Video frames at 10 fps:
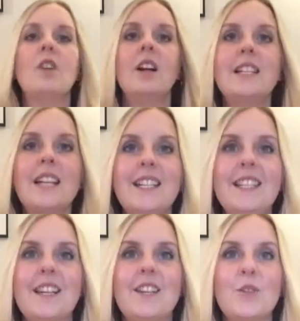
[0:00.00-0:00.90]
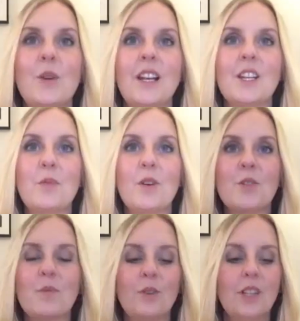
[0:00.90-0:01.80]
trying to get it done as quickly as
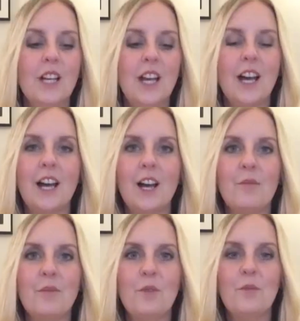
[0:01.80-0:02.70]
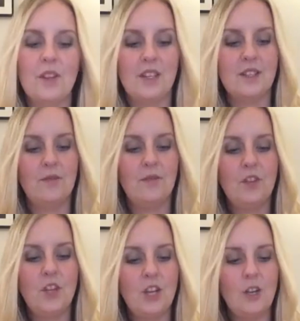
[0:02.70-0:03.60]
possible, um, but there's a
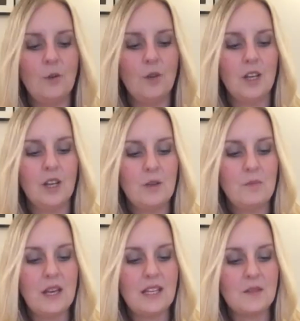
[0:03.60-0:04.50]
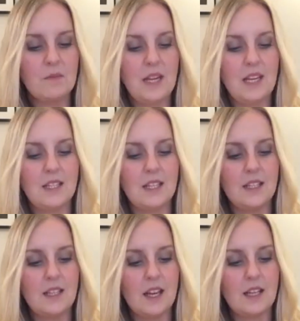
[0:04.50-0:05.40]
few bits and
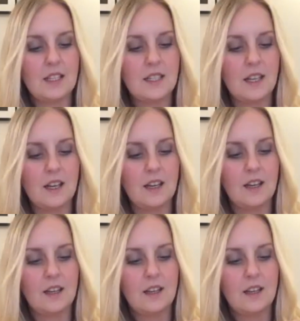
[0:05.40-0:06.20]
pieces that uh,